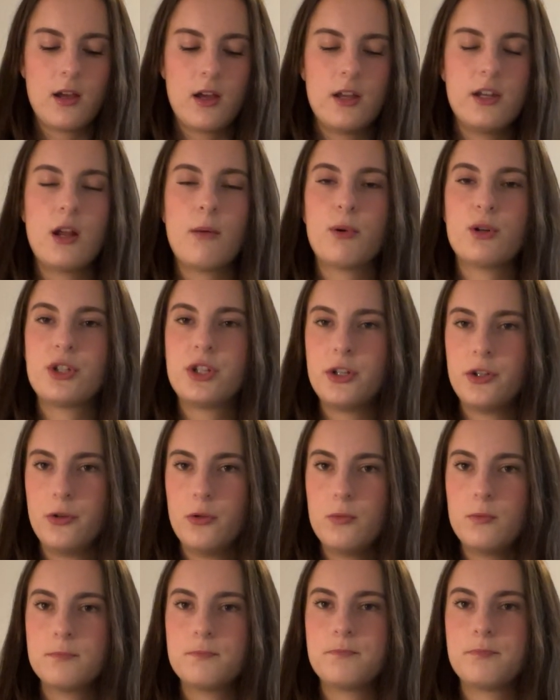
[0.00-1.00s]
Number
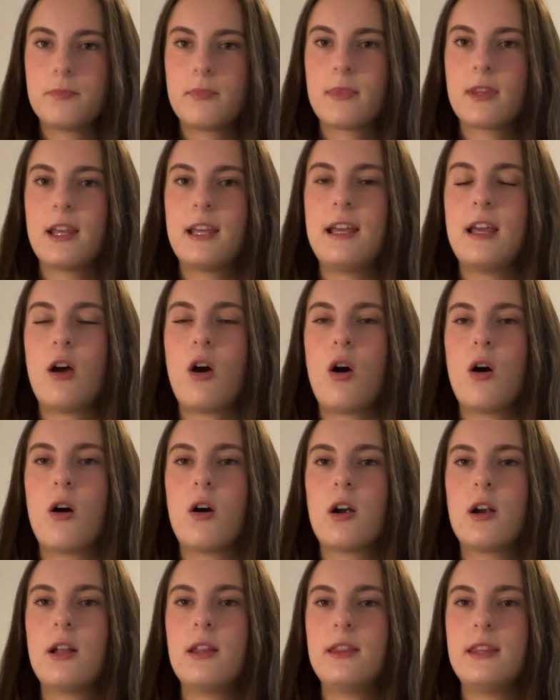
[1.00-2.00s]
two
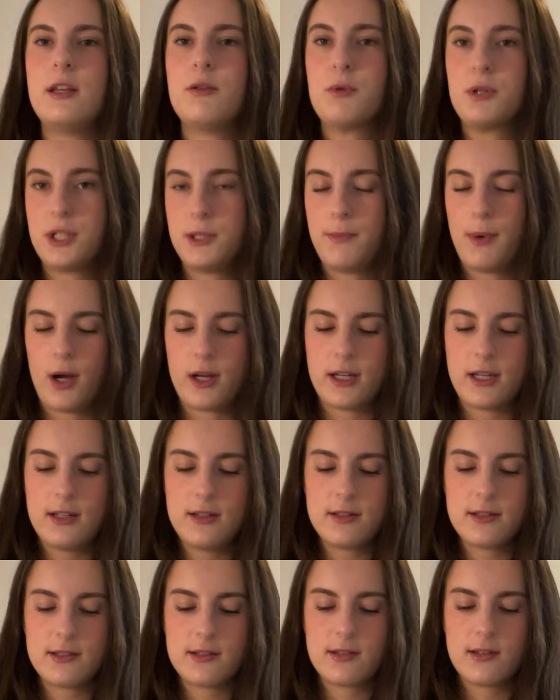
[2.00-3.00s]
are the
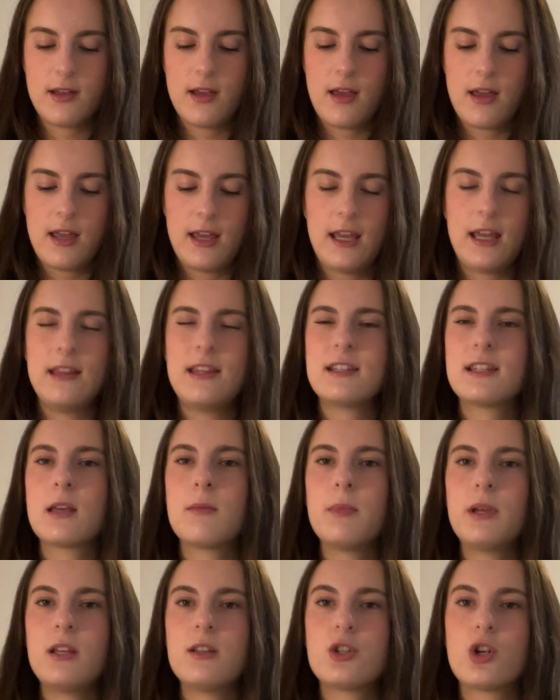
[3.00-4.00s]
respondents. And this can
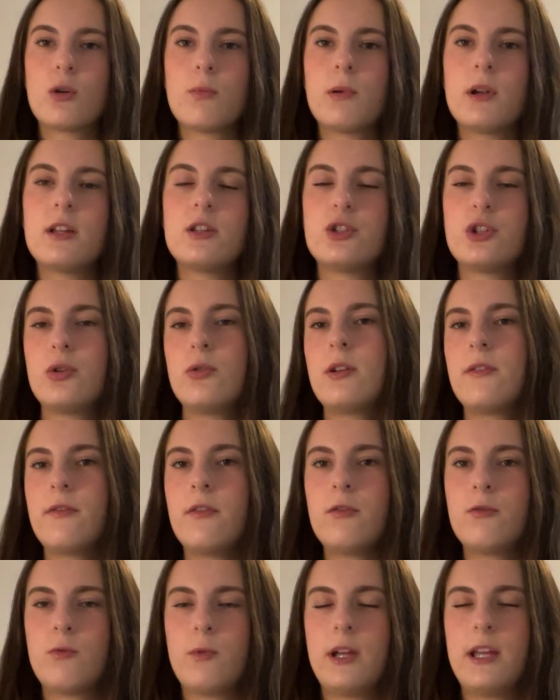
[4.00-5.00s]
be interpreted two
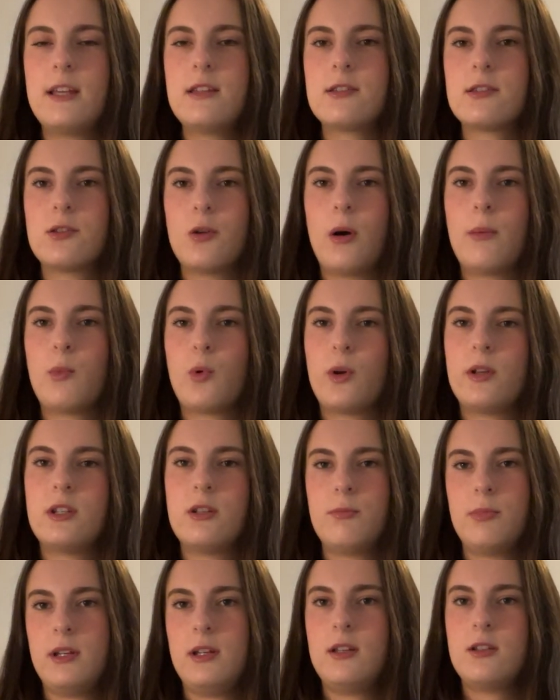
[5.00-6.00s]
different ways, so I'm going to
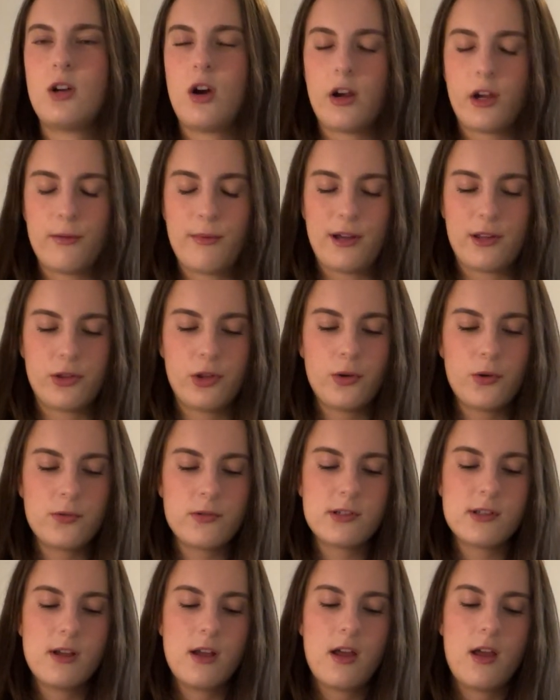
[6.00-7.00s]
be talking about
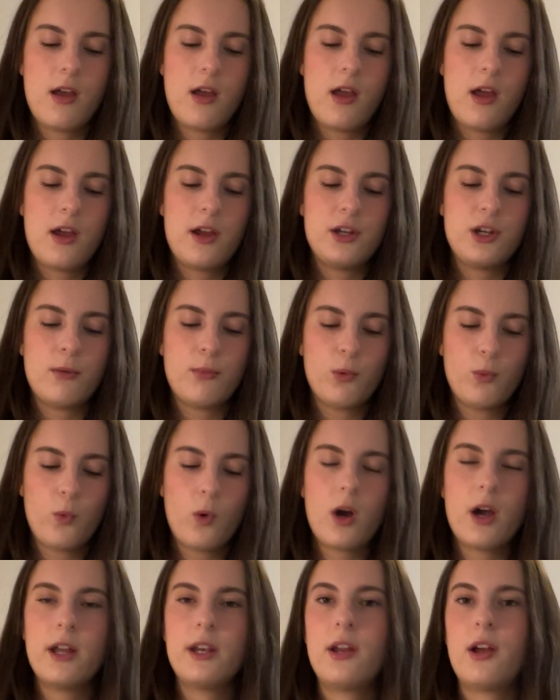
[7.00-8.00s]
those. Number
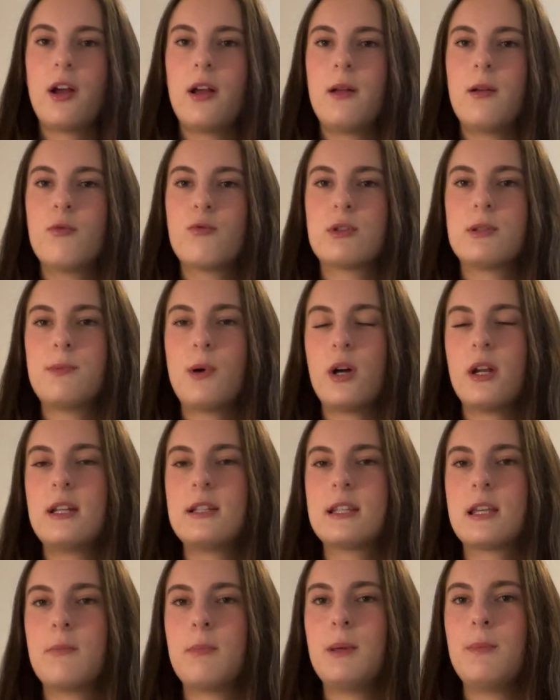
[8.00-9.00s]
one,
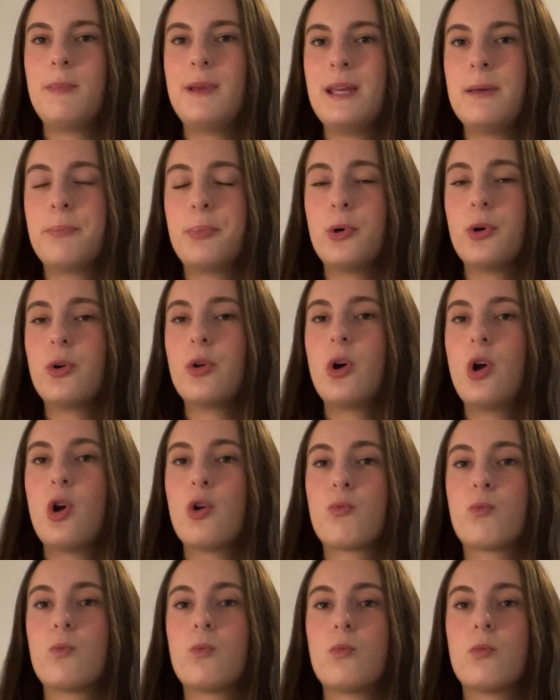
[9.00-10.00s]
respondents can be people
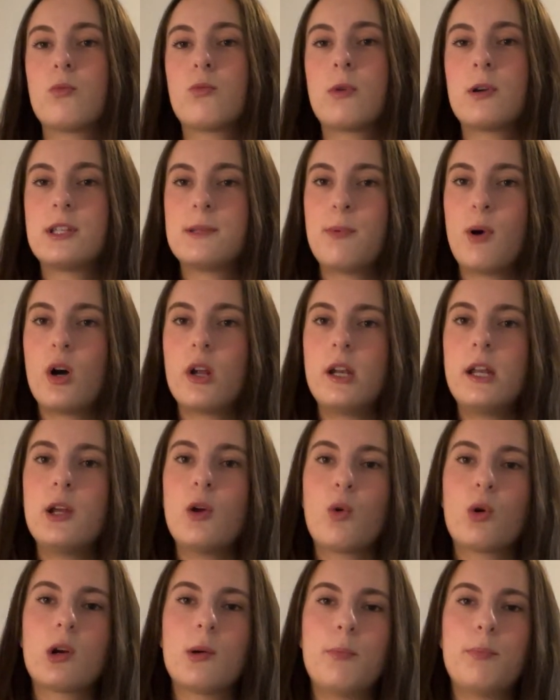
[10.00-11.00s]
responding
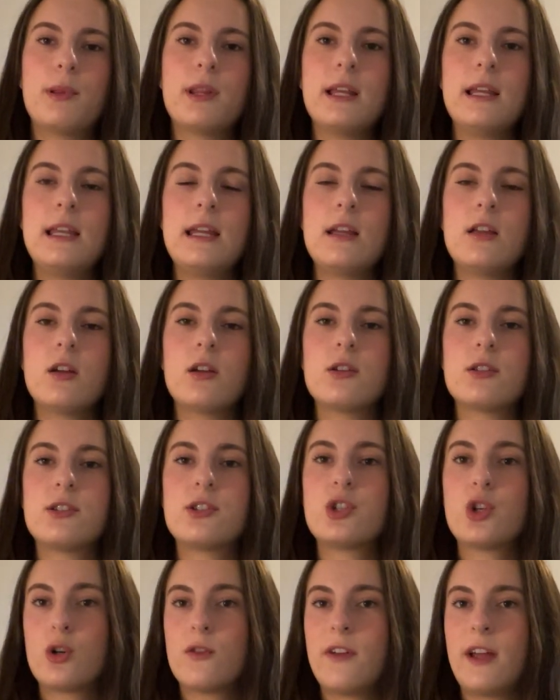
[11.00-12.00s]
or completing
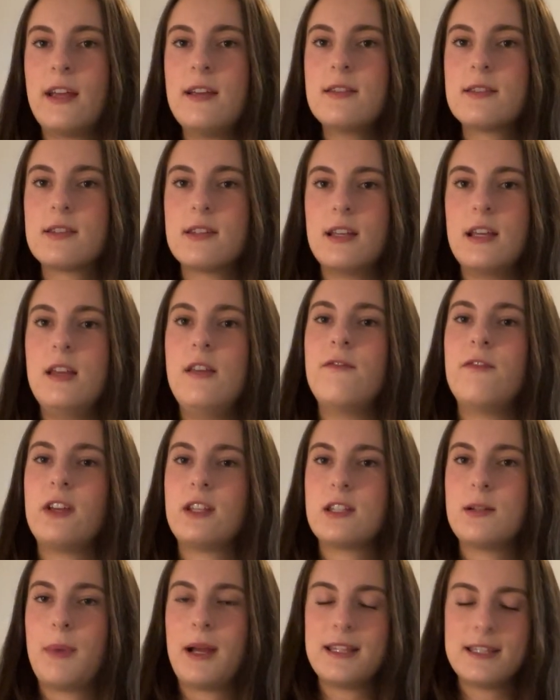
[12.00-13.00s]
surveys in
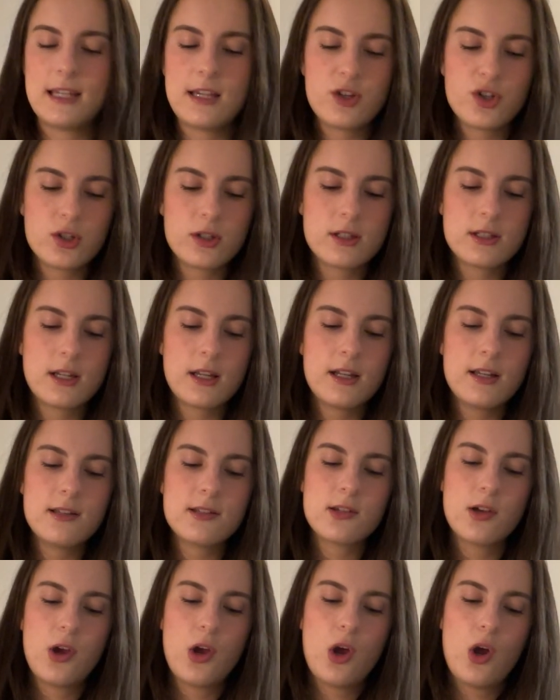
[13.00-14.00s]
victimization
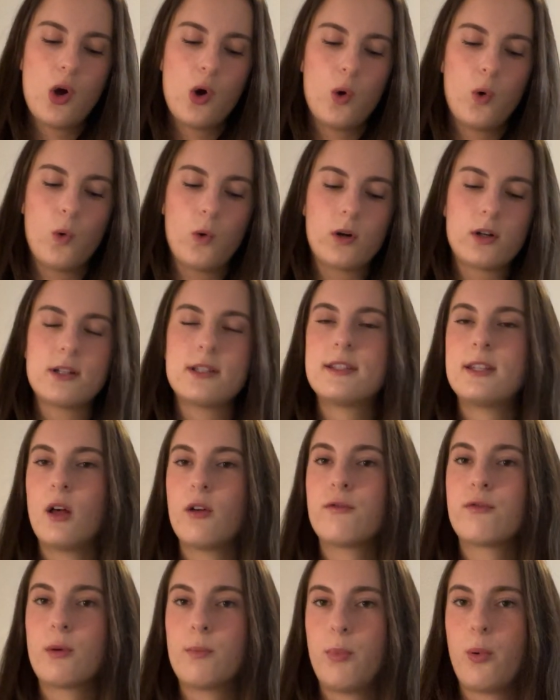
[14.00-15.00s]
studies or
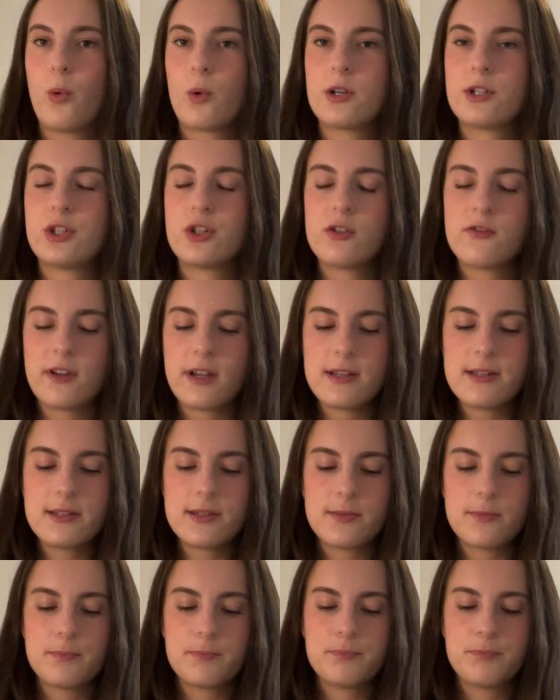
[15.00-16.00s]
self-report surveys.